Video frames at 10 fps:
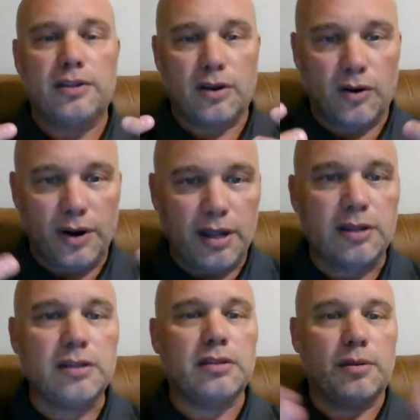that are
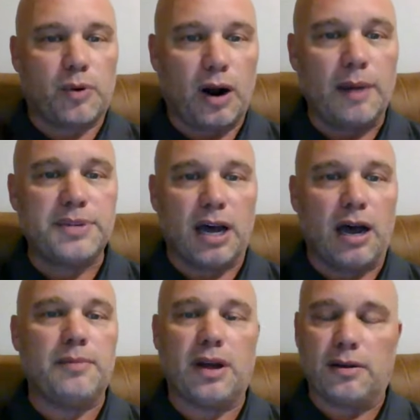in the
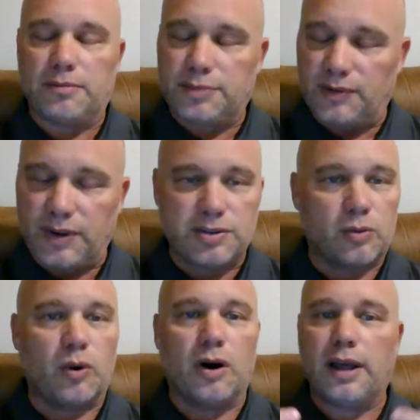primetime
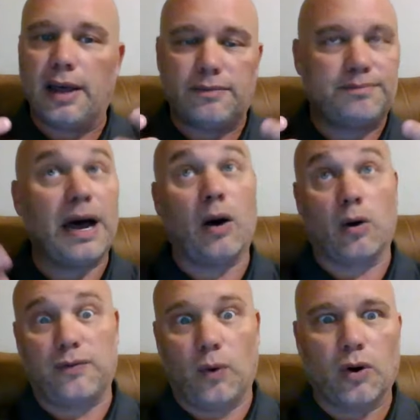Division I at
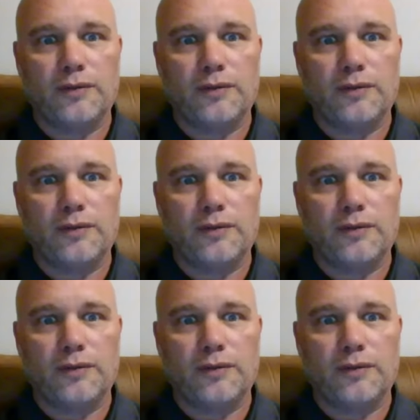Power 4,